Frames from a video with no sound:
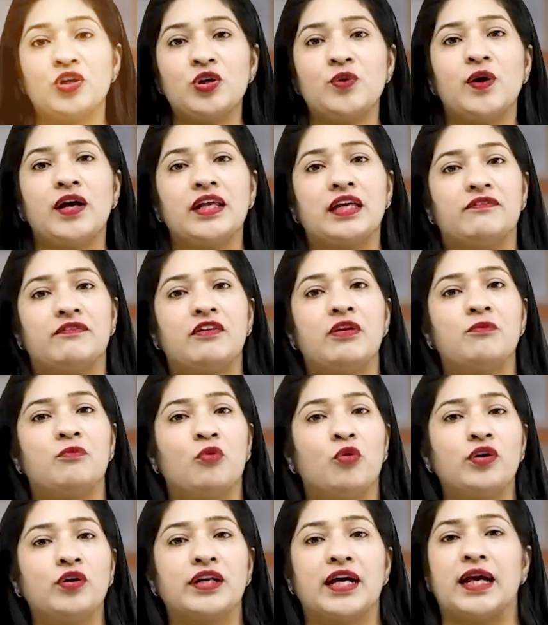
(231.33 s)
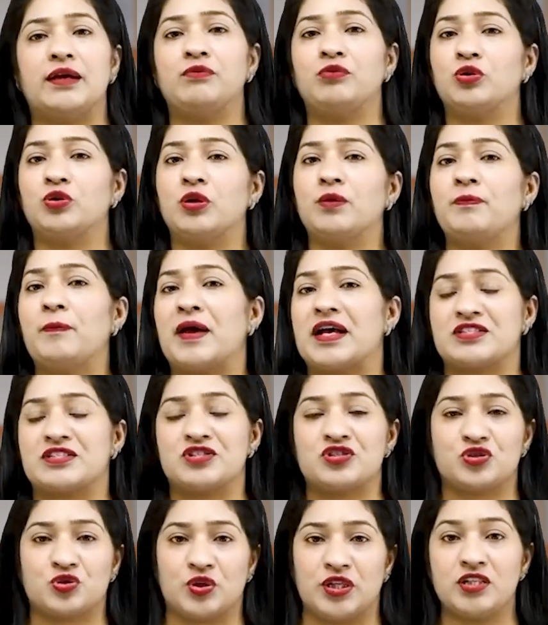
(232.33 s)
sure you are giving more time to the
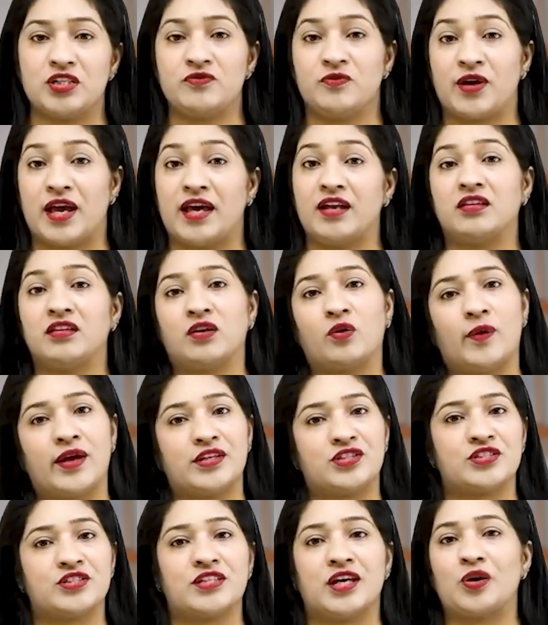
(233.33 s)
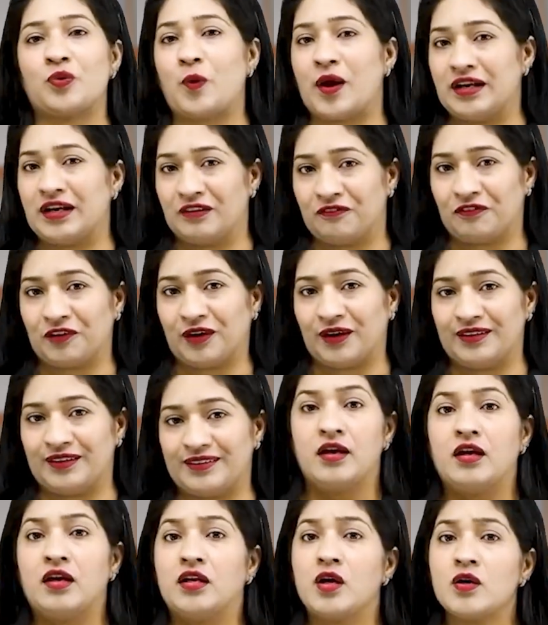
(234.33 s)
passage 3 where the questions are quite difficult.
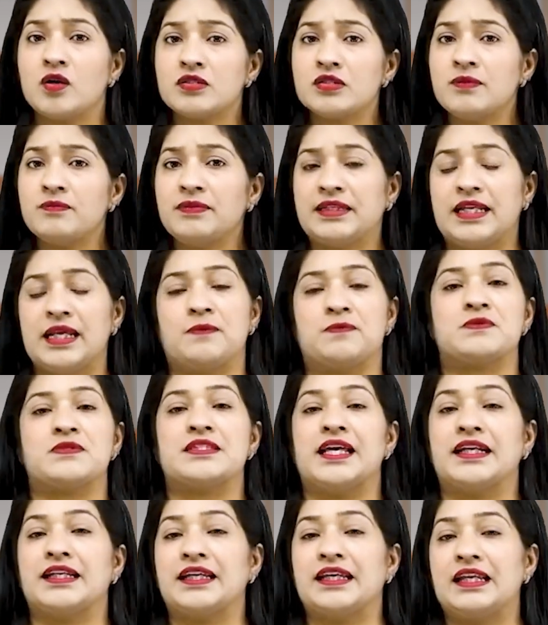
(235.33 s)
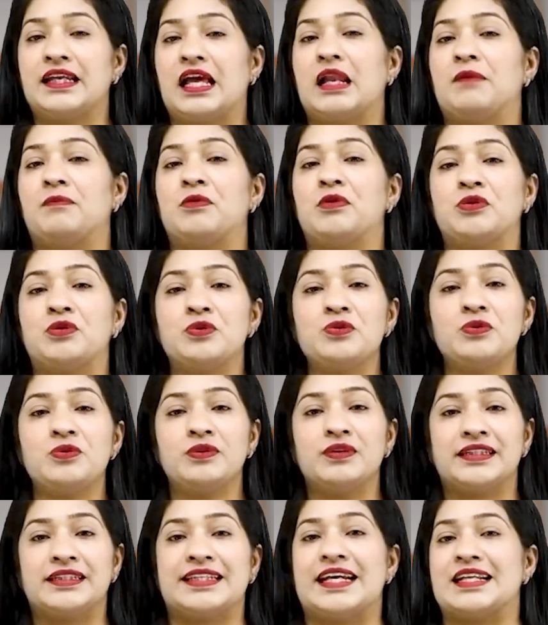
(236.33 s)
Now some tips that can help you to
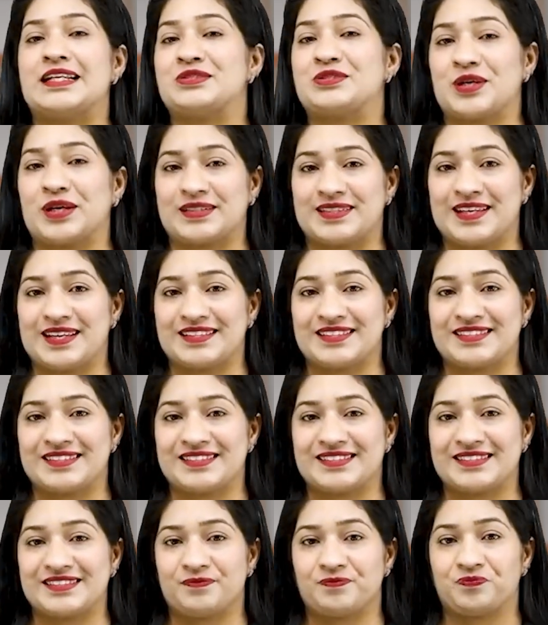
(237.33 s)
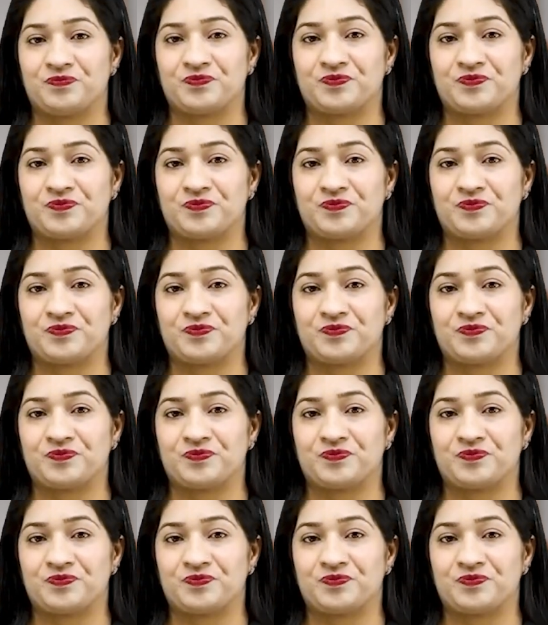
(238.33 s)
get success.